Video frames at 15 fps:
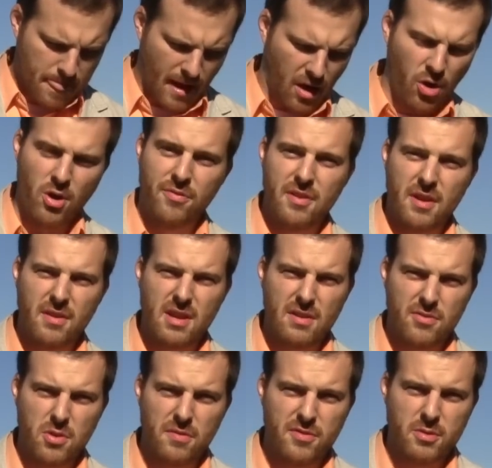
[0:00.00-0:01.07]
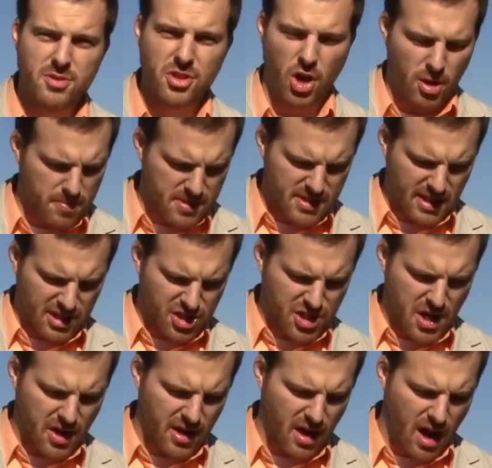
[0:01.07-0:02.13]
I don't know if any of you have used Urban
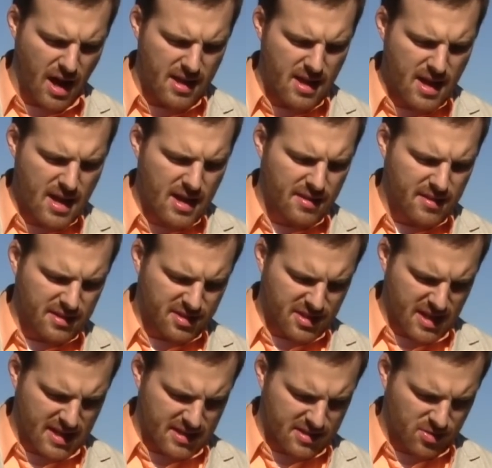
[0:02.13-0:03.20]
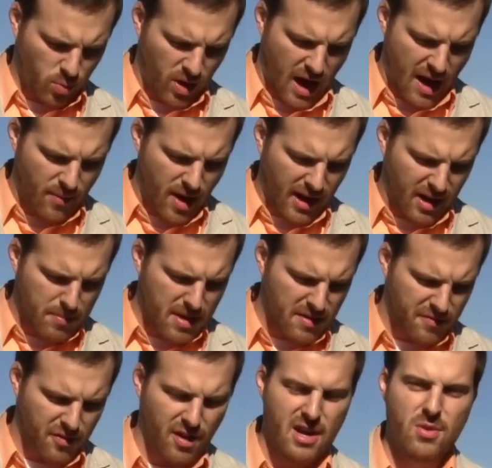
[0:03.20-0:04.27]
Dictionary or not. This is what I
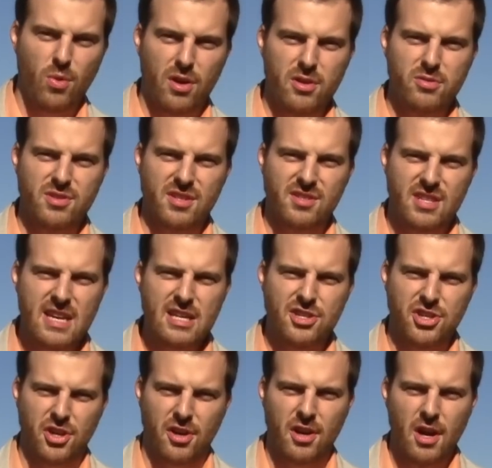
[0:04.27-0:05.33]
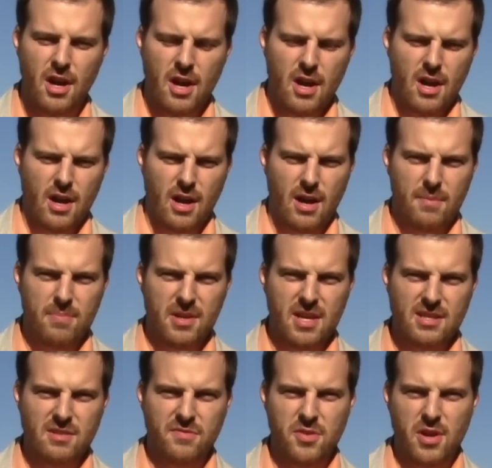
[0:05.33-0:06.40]
recommend for anyone who's a teacher. Uh,
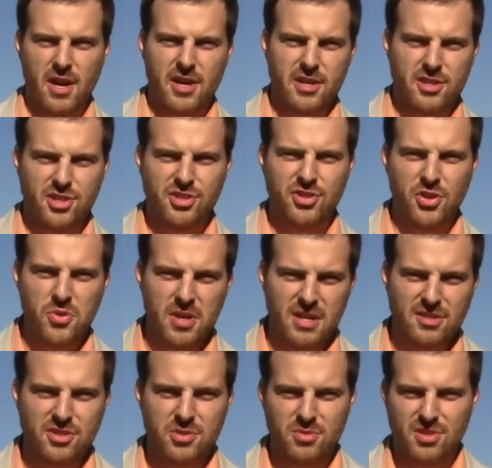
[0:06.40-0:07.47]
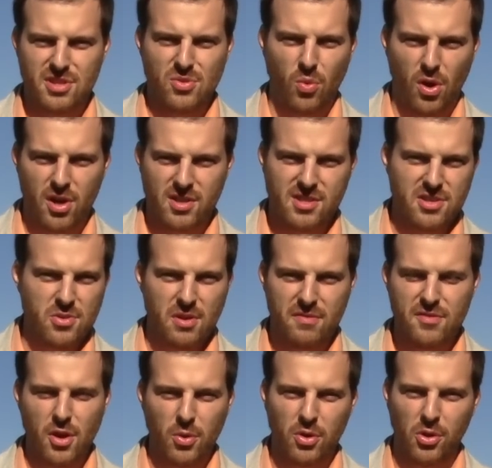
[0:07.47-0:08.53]
because if you hear your students using words that you
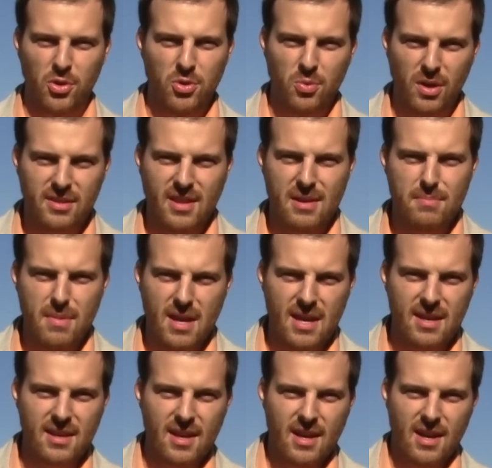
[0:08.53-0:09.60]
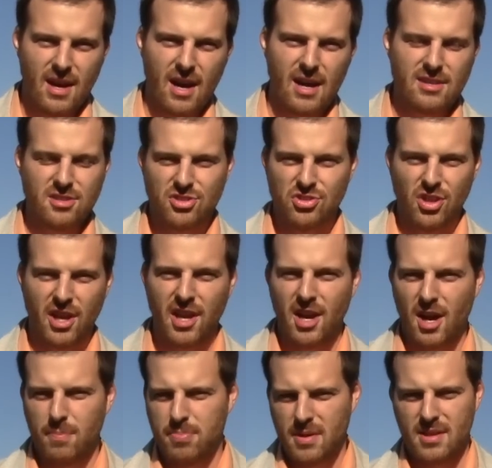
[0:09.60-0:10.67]
have no clue what they mean, uh, just look
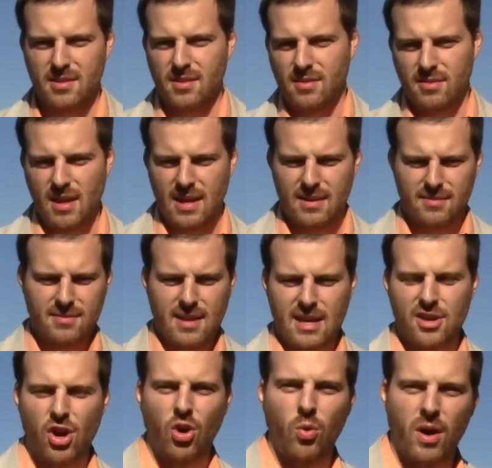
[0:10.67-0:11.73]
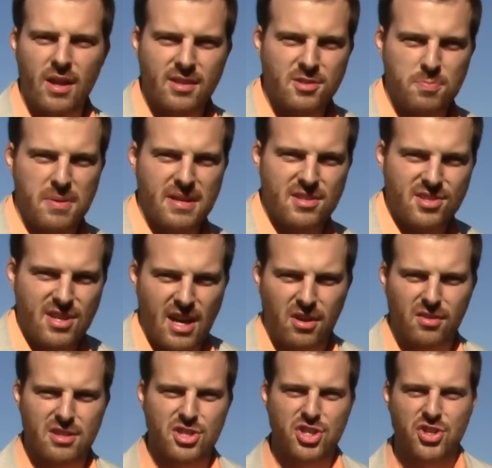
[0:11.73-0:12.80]
it up and they, they know what's being said
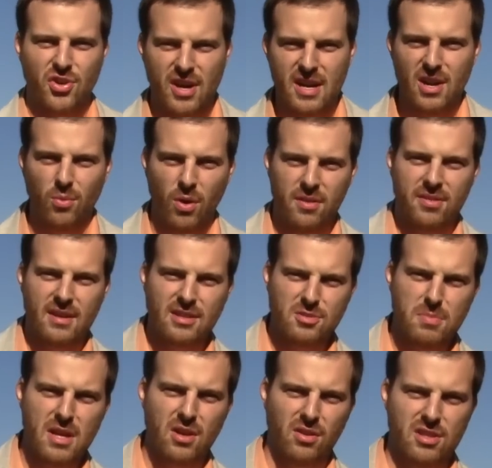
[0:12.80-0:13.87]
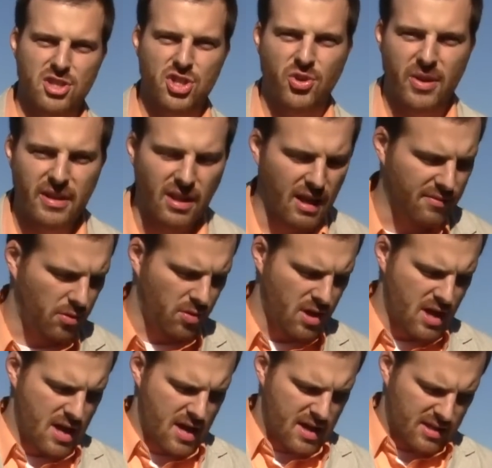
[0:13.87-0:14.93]
on the street and what things mean on the street level.
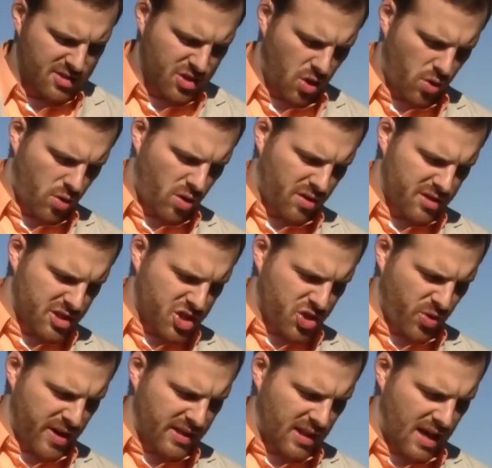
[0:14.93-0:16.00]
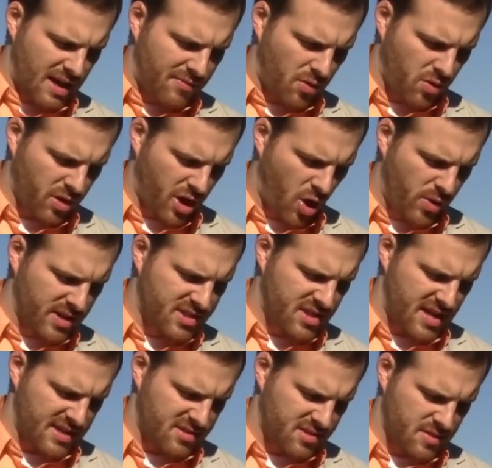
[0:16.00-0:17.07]
And so on the street level,
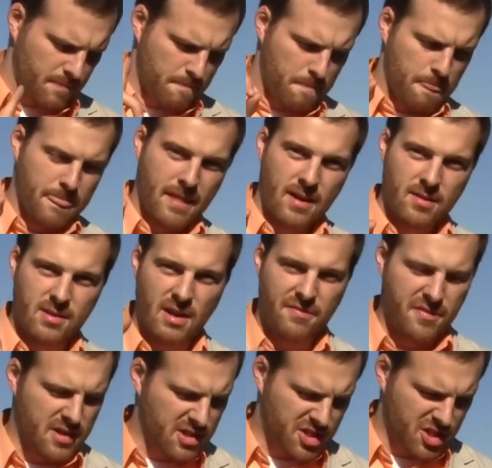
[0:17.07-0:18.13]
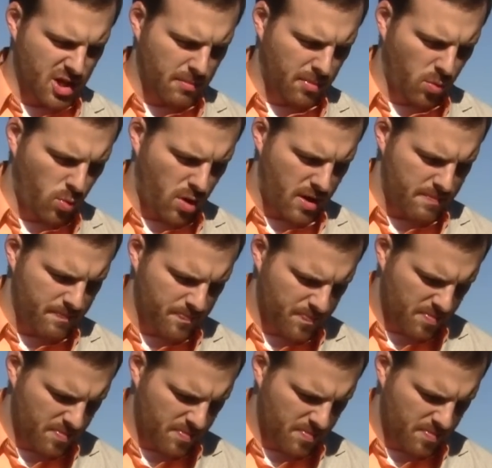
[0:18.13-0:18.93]
coexist. Definition number one.